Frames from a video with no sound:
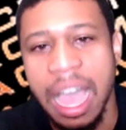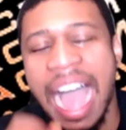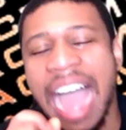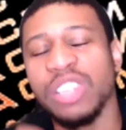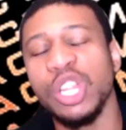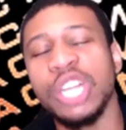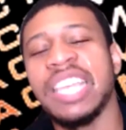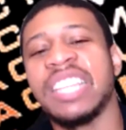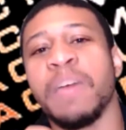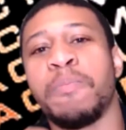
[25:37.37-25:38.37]
I looked
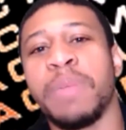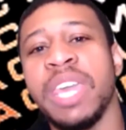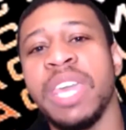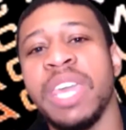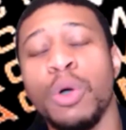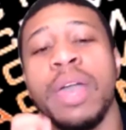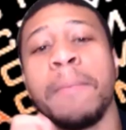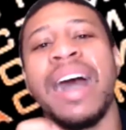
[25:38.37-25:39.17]
at the people in my